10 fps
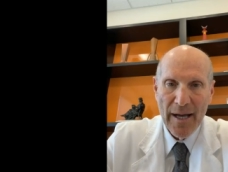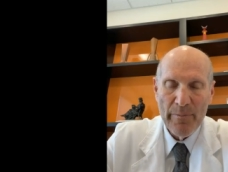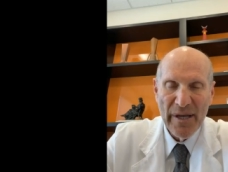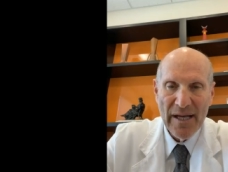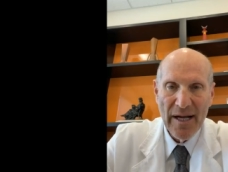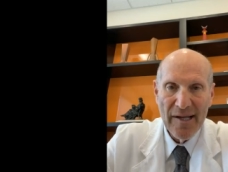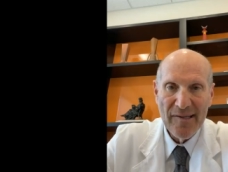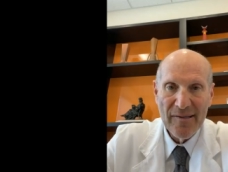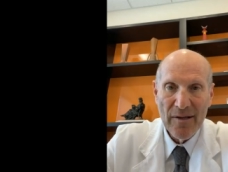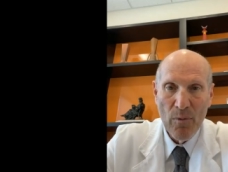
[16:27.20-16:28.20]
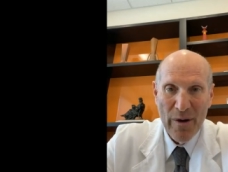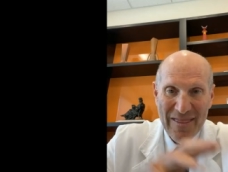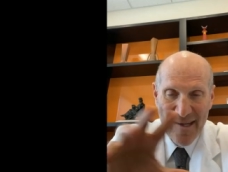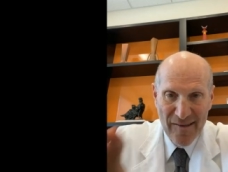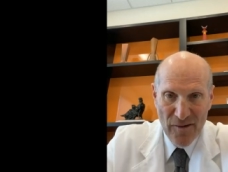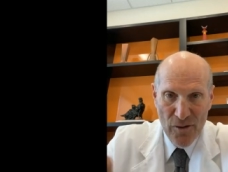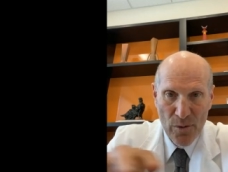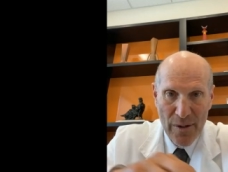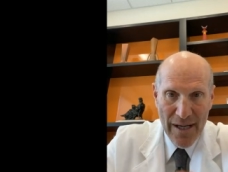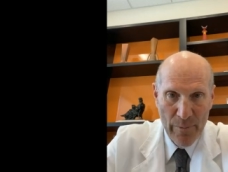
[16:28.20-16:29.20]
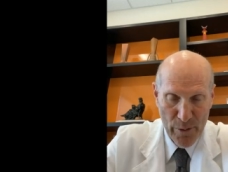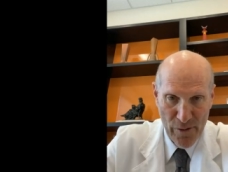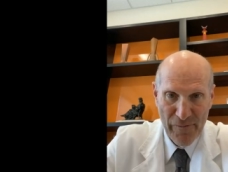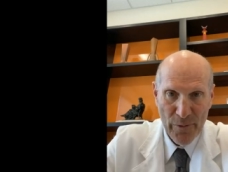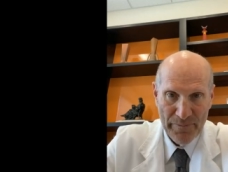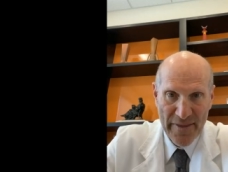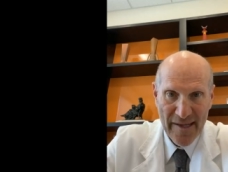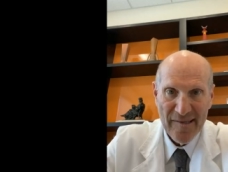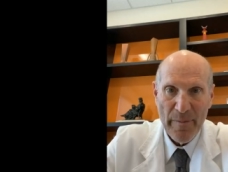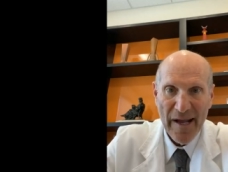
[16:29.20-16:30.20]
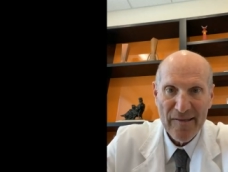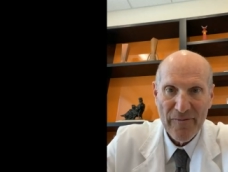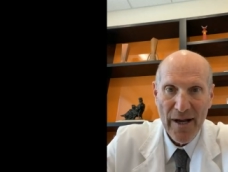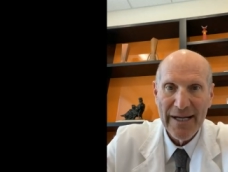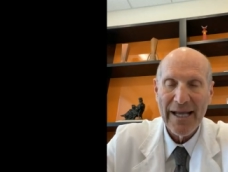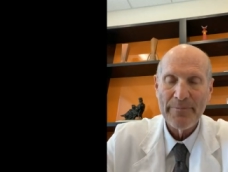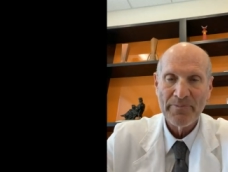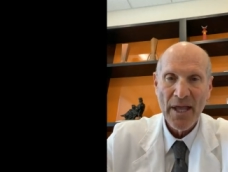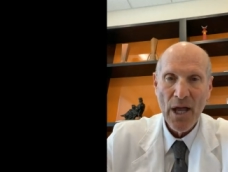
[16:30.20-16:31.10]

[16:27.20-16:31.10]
Uh, because with this new approval this past Friday,